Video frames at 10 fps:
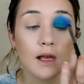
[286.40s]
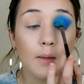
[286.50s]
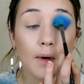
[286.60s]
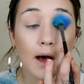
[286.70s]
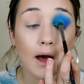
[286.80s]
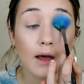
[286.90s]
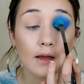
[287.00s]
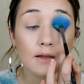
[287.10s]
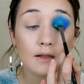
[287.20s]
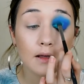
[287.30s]
set my
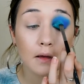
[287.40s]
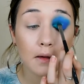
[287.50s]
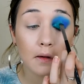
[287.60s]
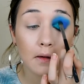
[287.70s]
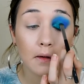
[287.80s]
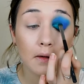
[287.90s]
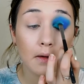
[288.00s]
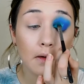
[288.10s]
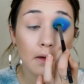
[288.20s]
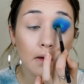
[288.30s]
eyes
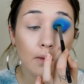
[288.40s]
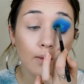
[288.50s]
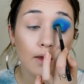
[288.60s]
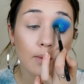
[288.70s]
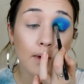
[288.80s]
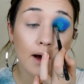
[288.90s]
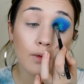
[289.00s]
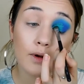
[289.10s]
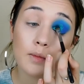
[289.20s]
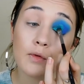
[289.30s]
with
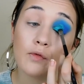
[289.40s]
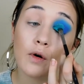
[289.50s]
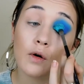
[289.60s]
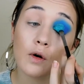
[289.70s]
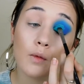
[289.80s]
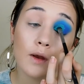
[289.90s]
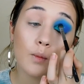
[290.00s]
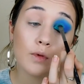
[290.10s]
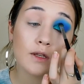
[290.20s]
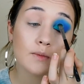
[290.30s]
powder before
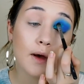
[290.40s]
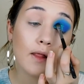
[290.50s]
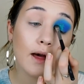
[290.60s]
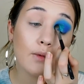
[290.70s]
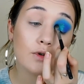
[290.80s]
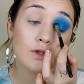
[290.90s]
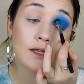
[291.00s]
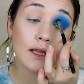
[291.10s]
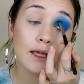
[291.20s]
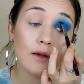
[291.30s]
going in with this palette. I
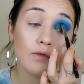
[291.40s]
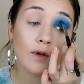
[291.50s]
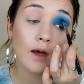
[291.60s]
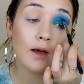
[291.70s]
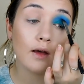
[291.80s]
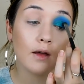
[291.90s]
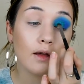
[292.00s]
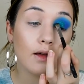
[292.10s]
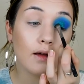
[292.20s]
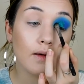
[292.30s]
would just leave it
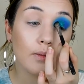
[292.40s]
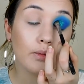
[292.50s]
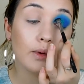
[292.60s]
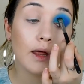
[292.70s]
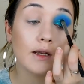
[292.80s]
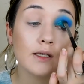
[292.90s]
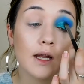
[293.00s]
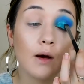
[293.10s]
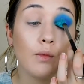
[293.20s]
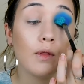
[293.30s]

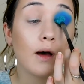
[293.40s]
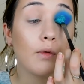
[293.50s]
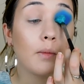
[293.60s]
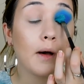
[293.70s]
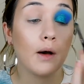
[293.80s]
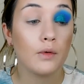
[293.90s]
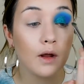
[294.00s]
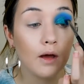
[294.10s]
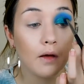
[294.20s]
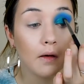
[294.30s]
blended out without the
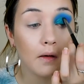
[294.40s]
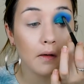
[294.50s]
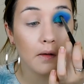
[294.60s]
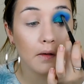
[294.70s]
powder.